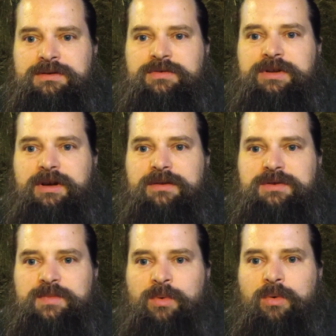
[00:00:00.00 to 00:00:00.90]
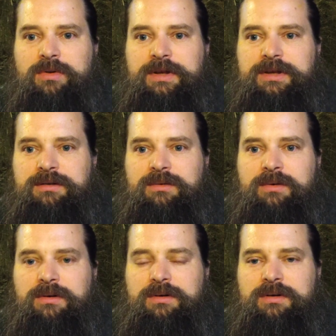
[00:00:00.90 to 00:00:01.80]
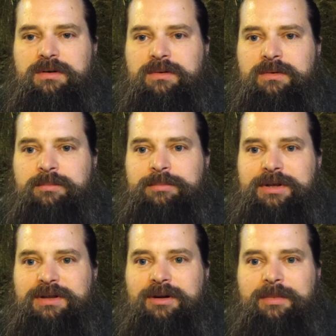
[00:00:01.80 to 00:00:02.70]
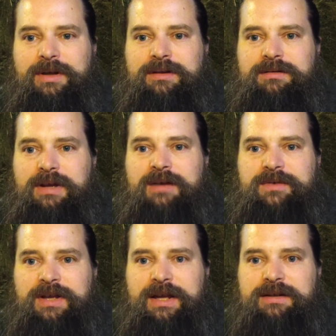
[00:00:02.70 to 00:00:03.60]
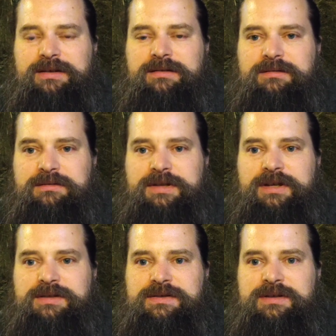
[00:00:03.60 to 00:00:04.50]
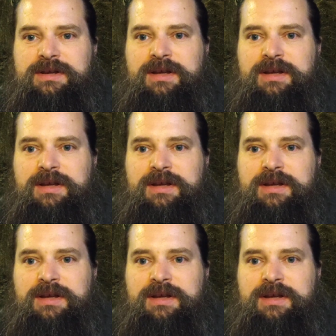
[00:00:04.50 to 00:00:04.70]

treat others poorly or be a little bit heavy-handed and things,